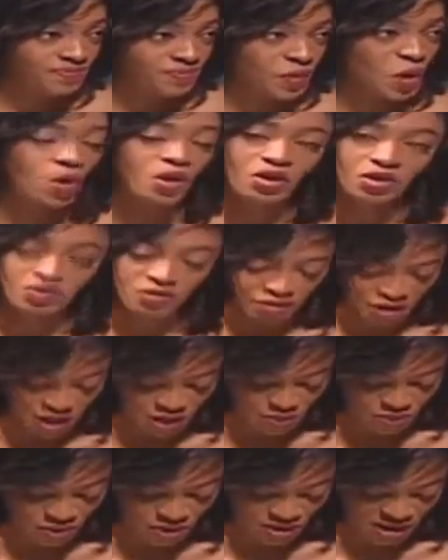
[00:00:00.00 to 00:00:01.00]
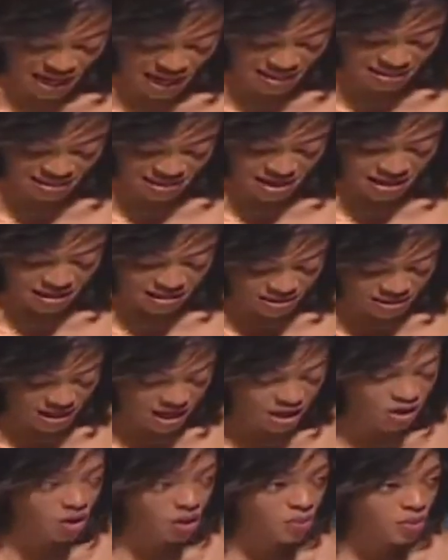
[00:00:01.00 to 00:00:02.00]
On Facebook as
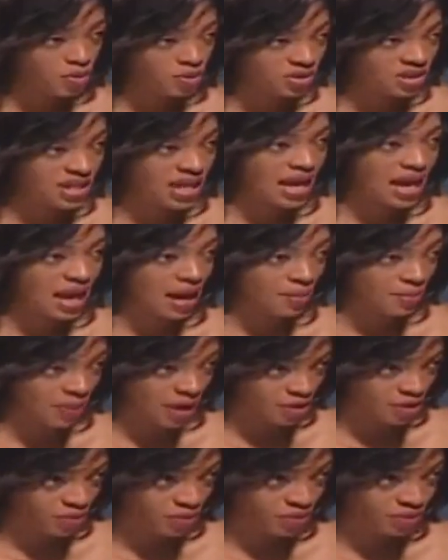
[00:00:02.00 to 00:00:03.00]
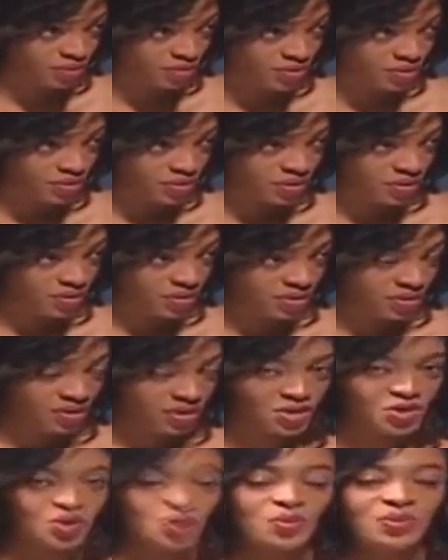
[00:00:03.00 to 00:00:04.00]
Jacob Osae Amano.
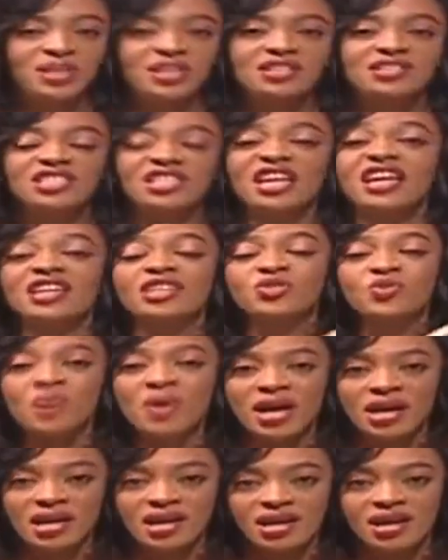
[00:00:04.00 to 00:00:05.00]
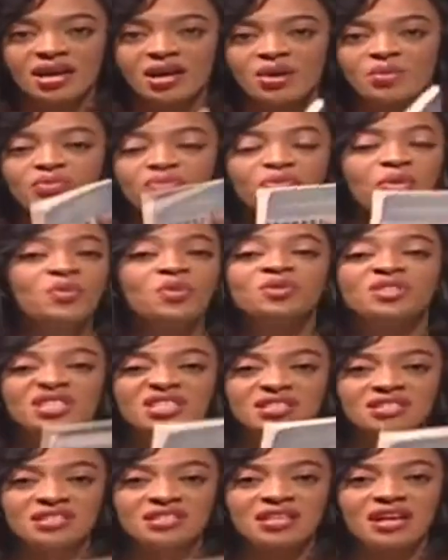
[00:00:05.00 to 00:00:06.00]
So please share his work, promote
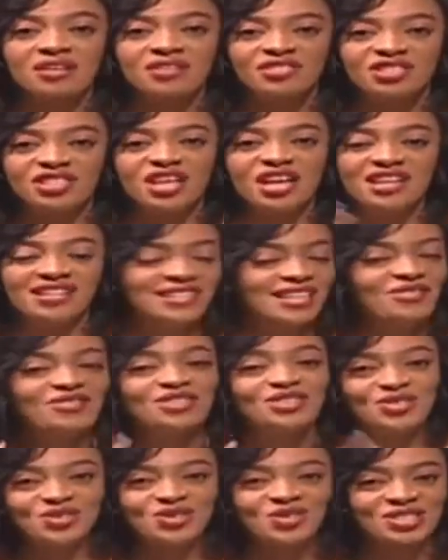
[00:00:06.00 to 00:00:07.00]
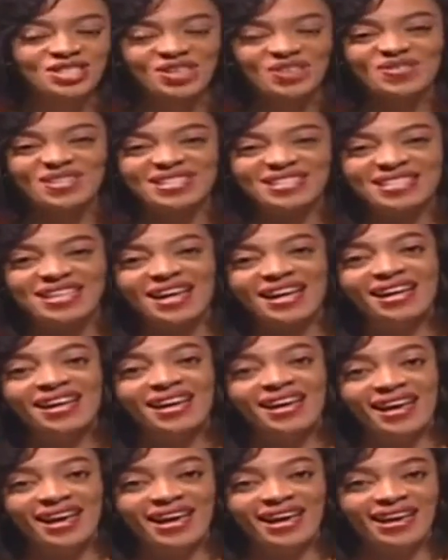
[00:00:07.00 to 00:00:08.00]
his stuff, share his stuff on social media,
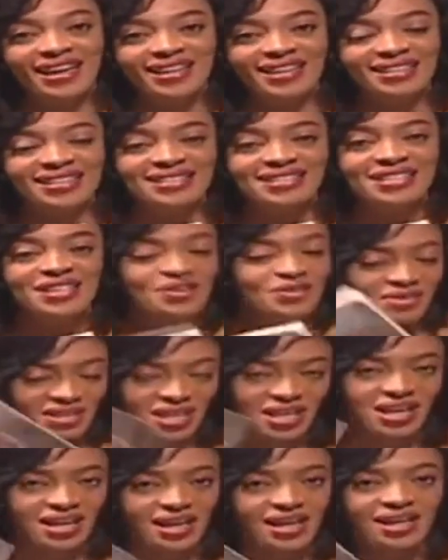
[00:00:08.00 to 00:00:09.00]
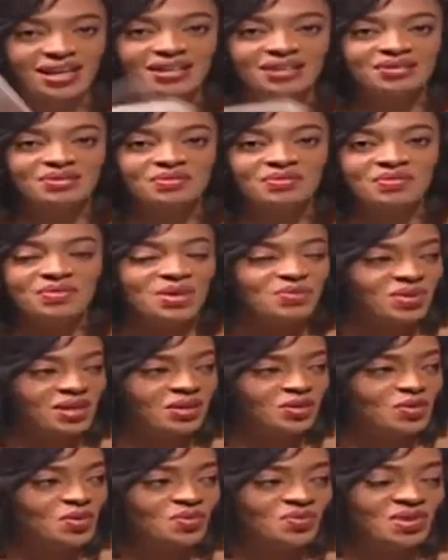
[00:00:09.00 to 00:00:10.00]
and yeah, maybe it
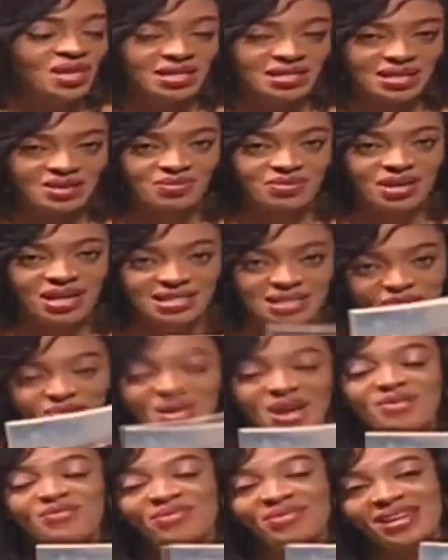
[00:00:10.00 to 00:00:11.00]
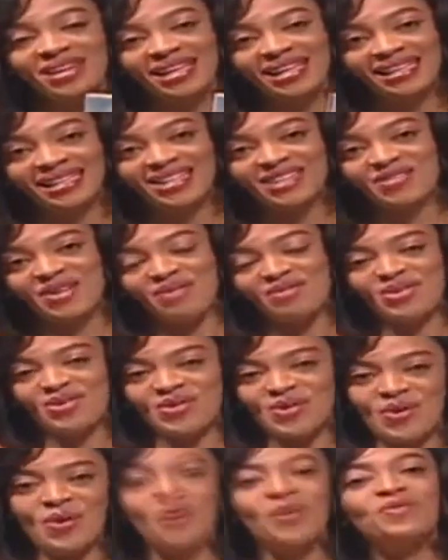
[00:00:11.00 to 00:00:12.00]
won't be a surprise. He might bring the Grammy
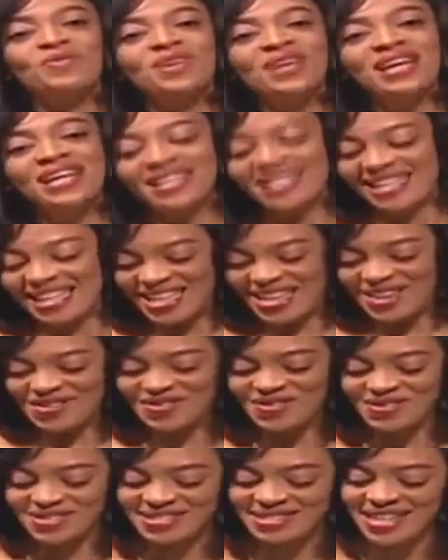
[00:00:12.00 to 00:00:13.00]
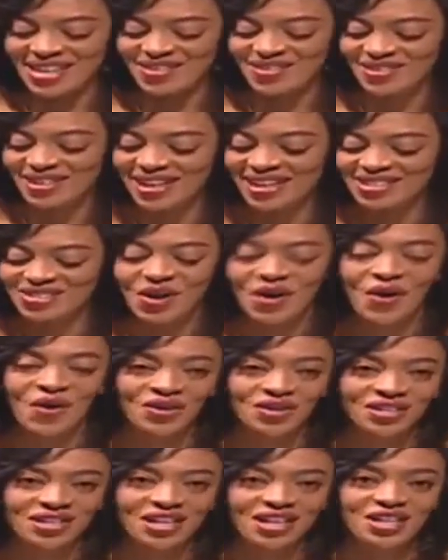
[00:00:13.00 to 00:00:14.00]
home. Thank you for staying with us
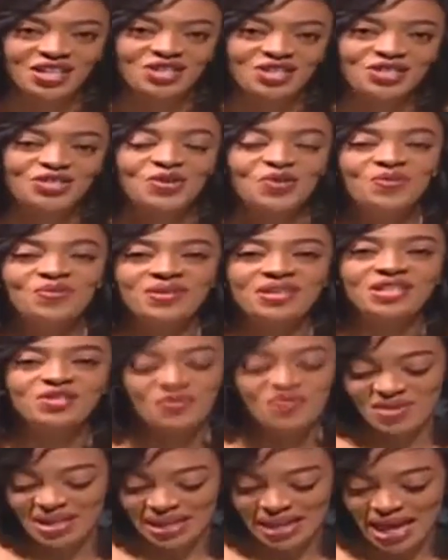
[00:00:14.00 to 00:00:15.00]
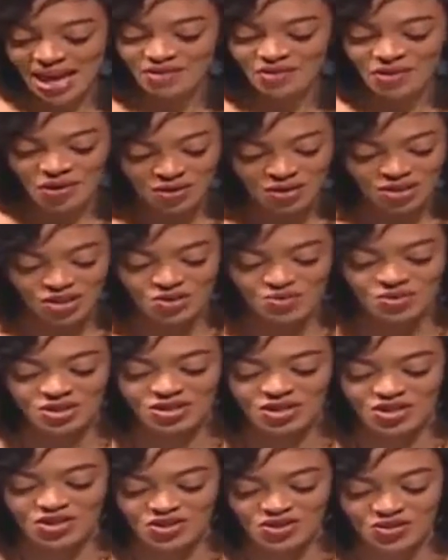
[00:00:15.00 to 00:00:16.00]
on Showbiz. We've been live on
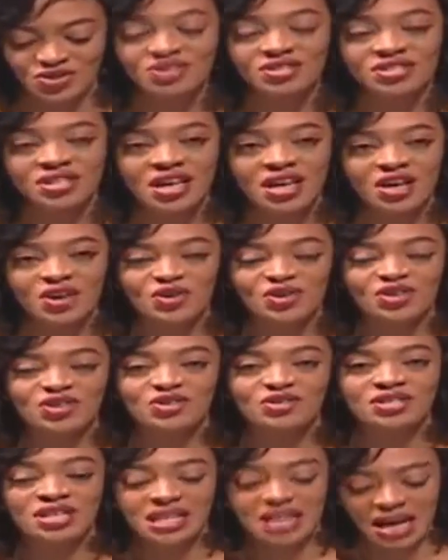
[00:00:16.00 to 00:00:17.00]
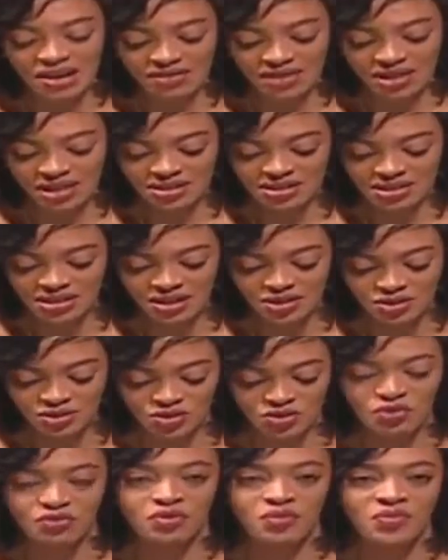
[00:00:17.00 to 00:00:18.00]
GBC News, your news and governance channel.
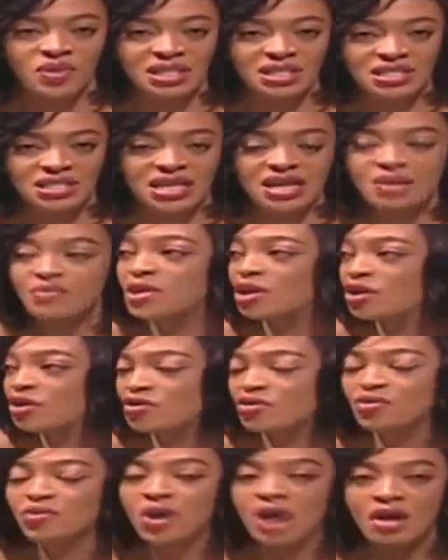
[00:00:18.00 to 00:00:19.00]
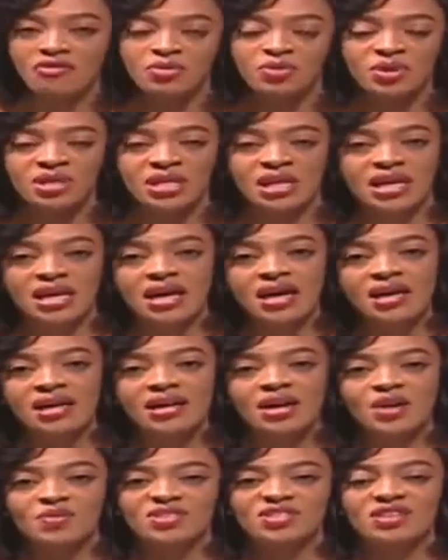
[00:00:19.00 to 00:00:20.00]
So from the team, the crew, everybody here,
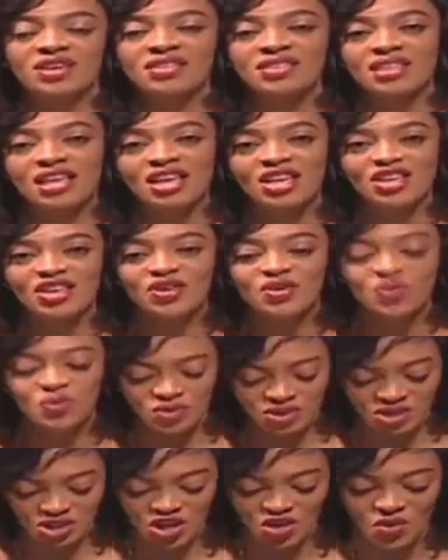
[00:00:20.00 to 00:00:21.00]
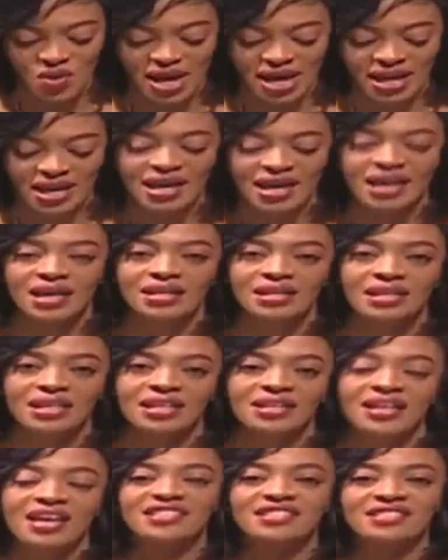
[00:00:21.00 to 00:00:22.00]
we say thank you. We'll see you again
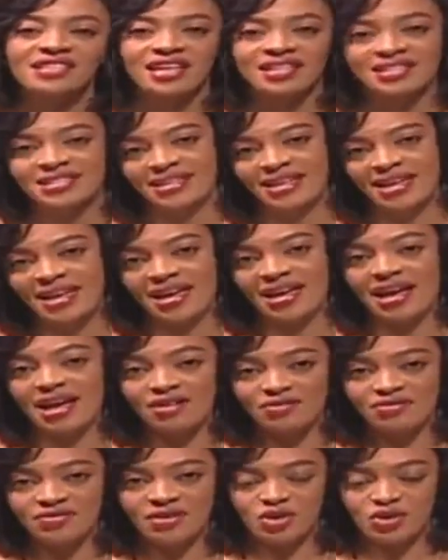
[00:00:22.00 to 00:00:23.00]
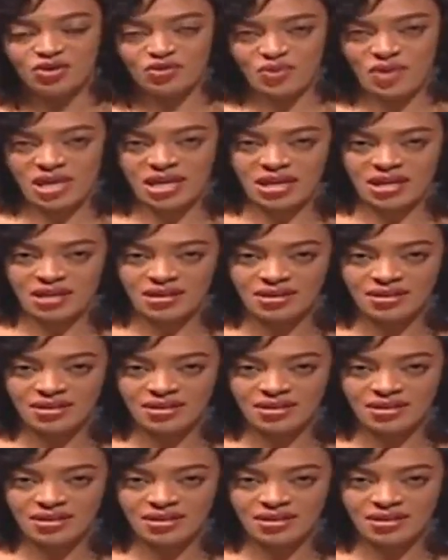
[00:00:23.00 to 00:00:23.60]
next Saturday. Have a good weekend.